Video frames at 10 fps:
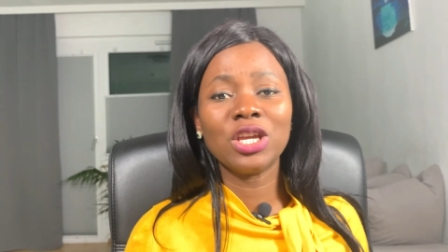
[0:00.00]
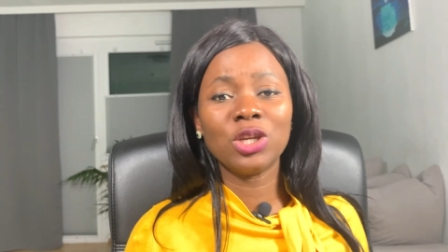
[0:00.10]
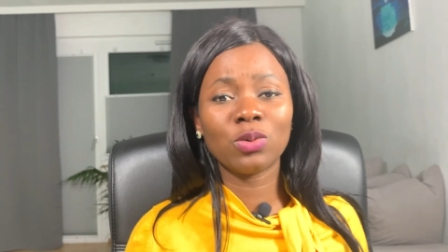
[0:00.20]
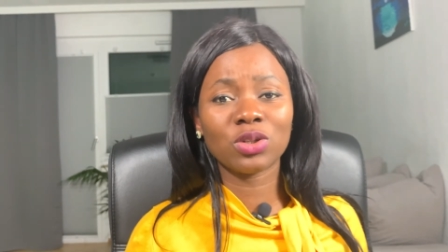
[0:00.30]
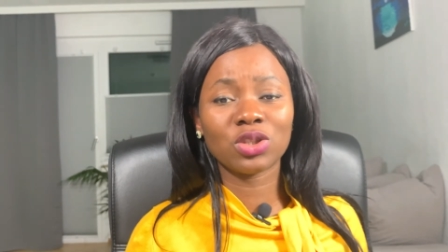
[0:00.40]

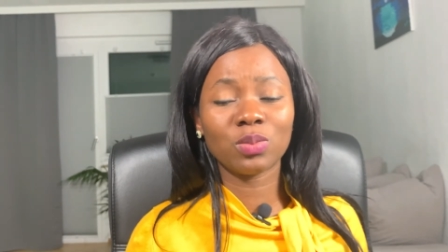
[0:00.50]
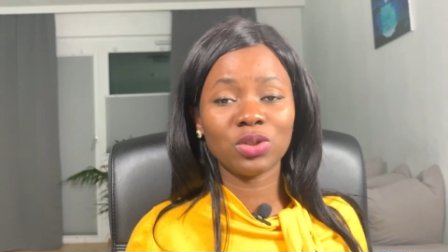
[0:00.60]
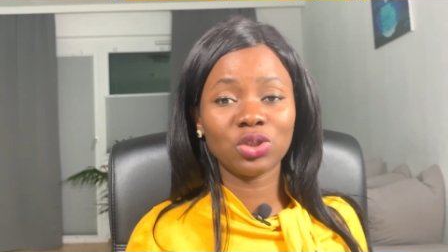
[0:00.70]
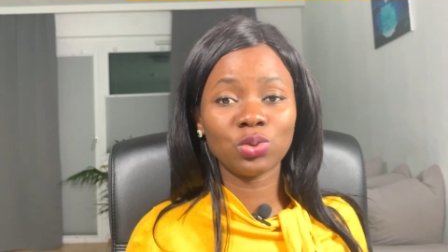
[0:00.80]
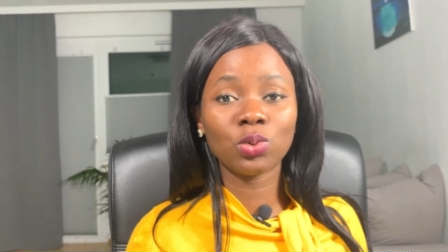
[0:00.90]
you want to be
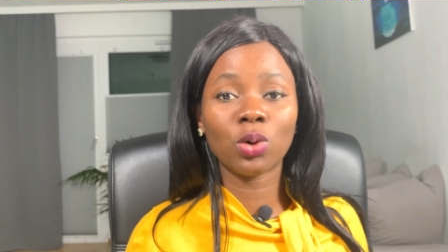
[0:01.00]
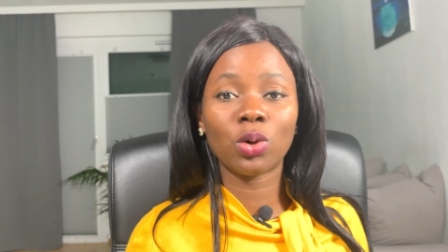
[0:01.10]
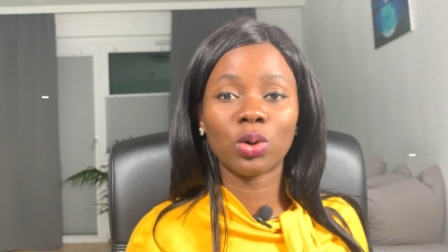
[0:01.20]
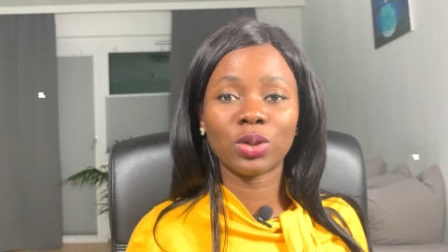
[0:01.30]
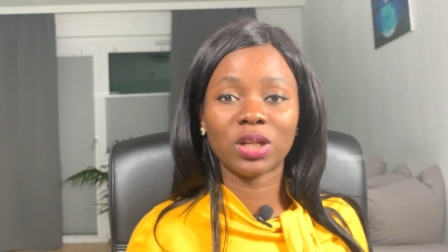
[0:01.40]

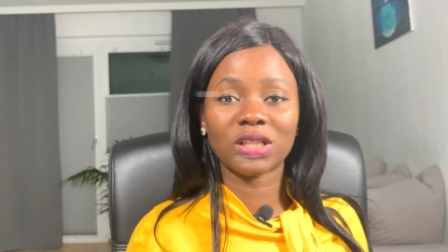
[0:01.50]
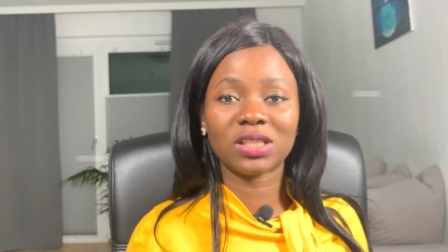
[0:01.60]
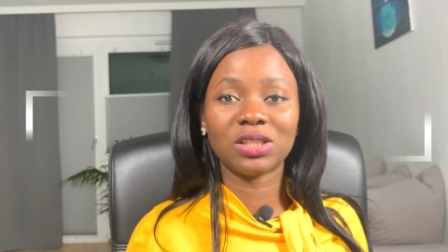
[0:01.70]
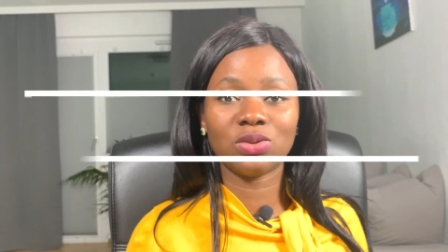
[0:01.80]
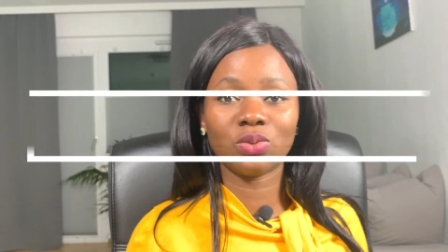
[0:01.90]
sure
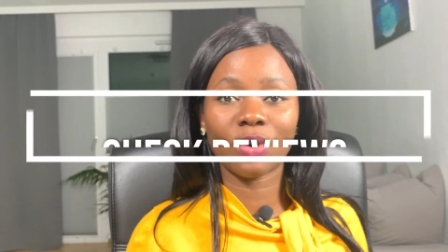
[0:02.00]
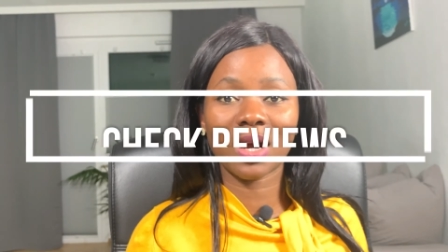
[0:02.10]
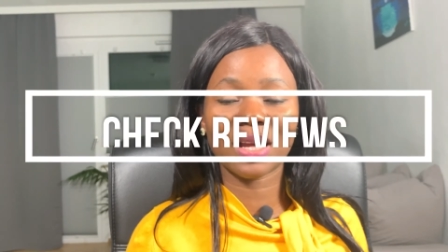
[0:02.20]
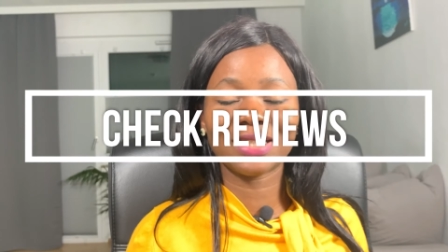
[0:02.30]
that you are